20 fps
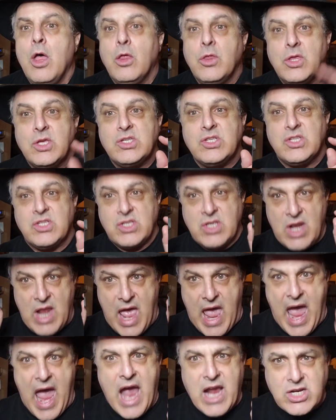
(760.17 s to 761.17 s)
This is an
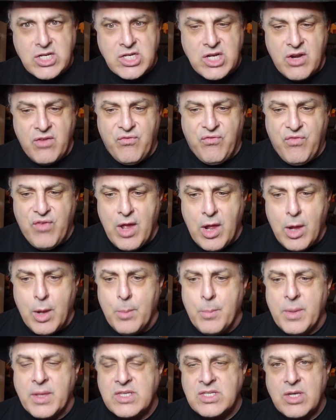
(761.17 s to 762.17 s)
action
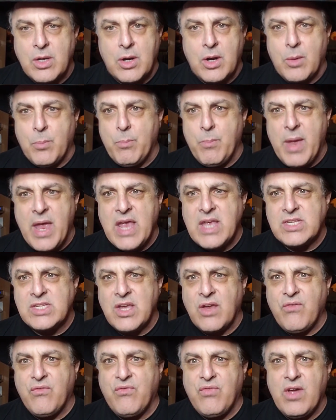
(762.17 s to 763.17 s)
film. It's an
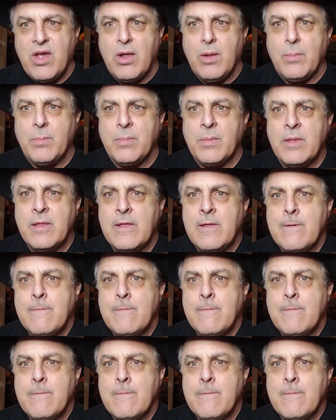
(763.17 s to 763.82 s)
amazing film.